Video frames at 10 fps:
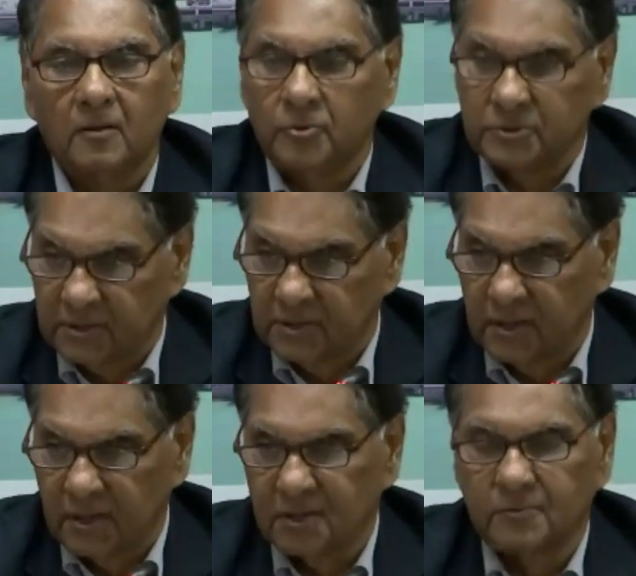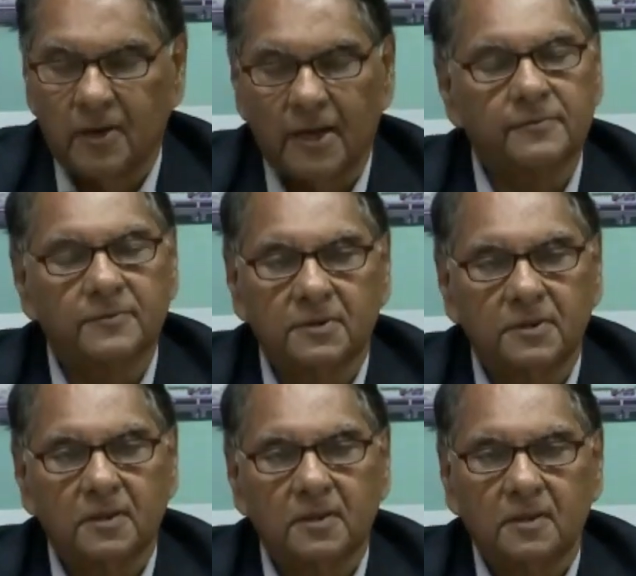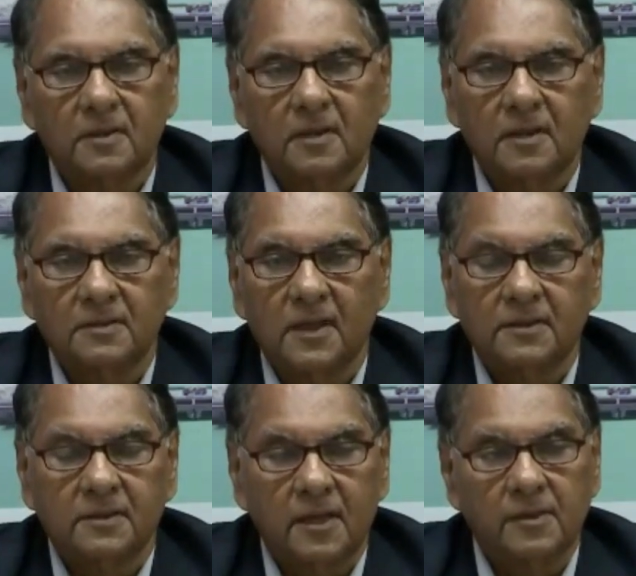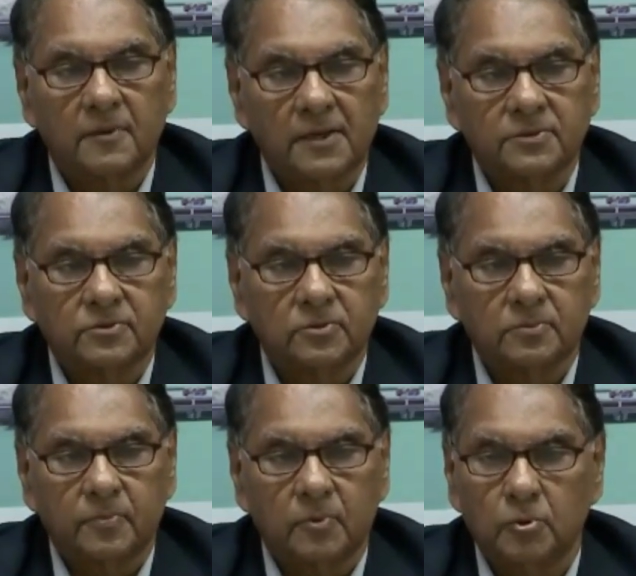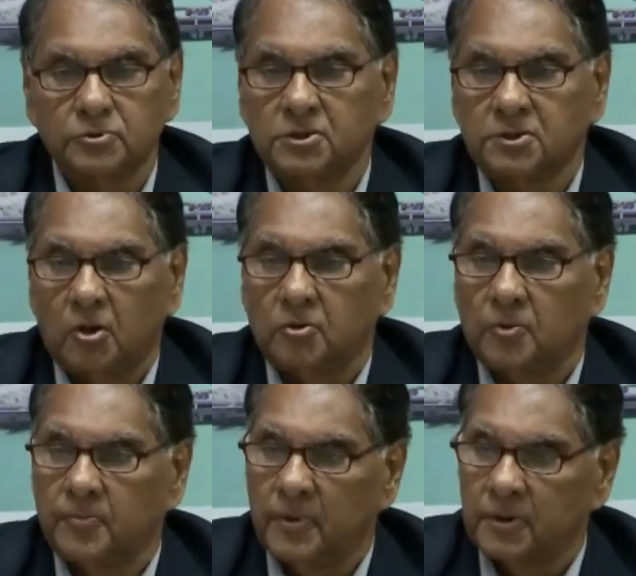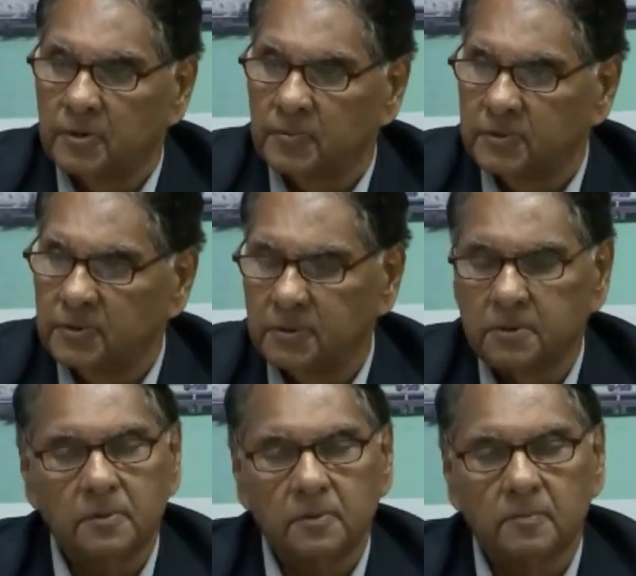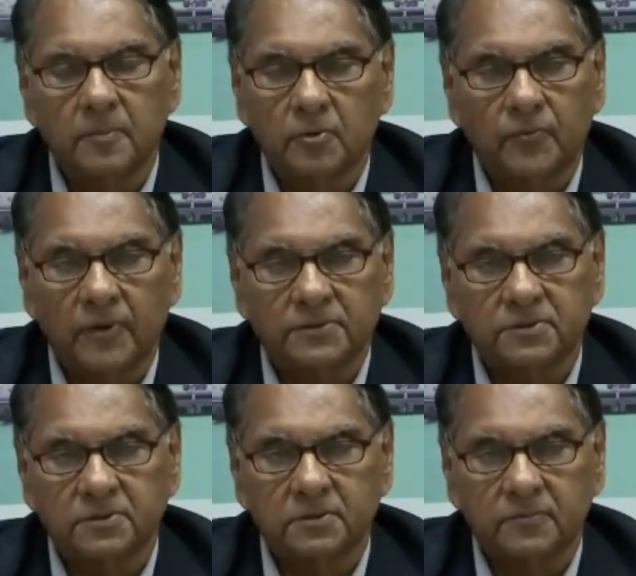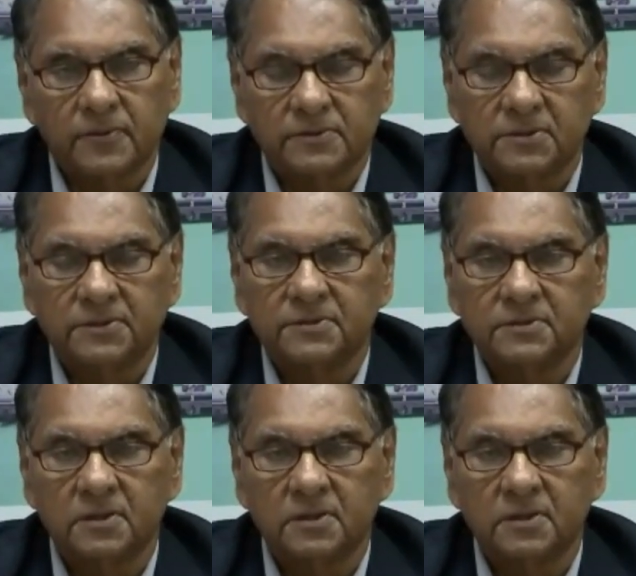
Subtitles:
which has again revived. And that gave rise to closing down of many of the manufacturing facilities